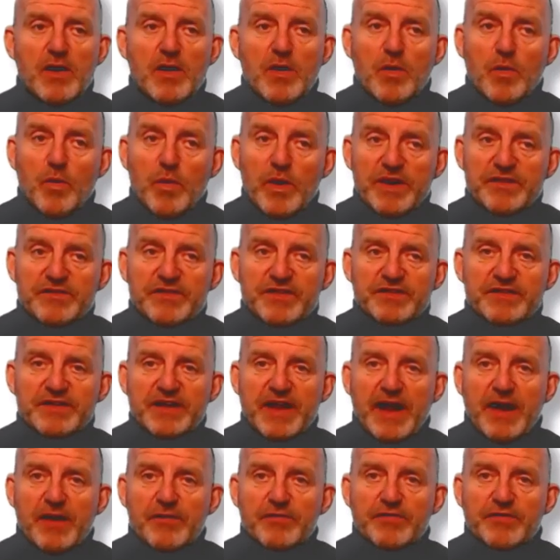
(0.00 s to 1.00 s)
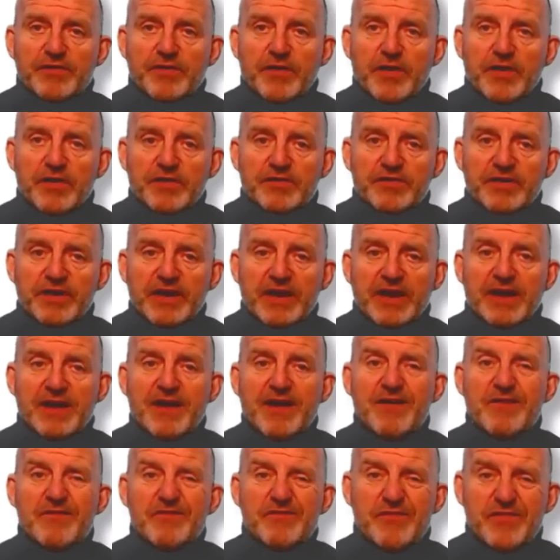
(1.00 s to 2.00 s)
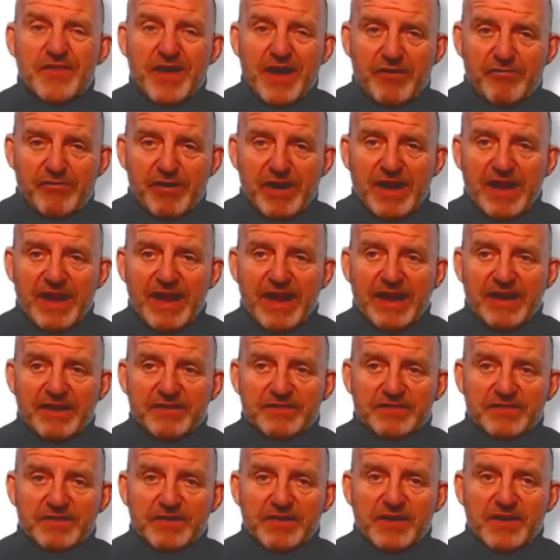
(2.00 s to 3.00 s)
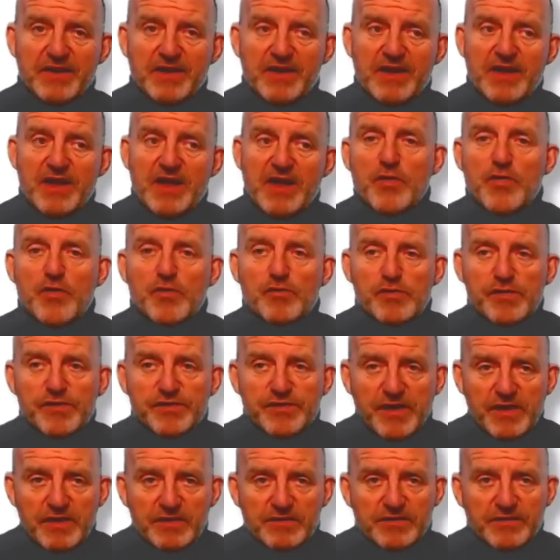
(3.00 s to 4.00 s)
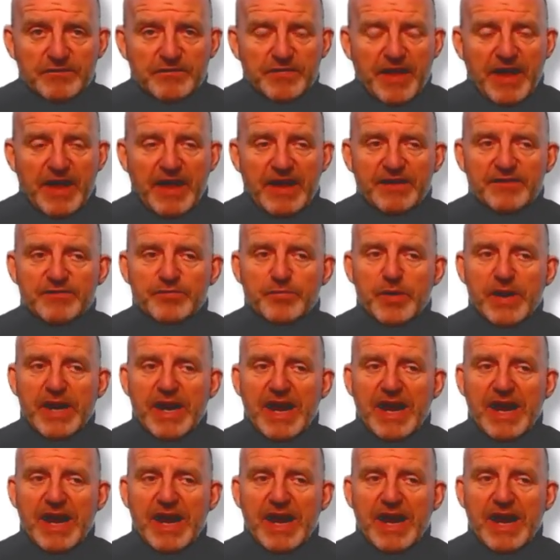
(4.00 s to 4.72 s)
which is now starting very late. the result of that is we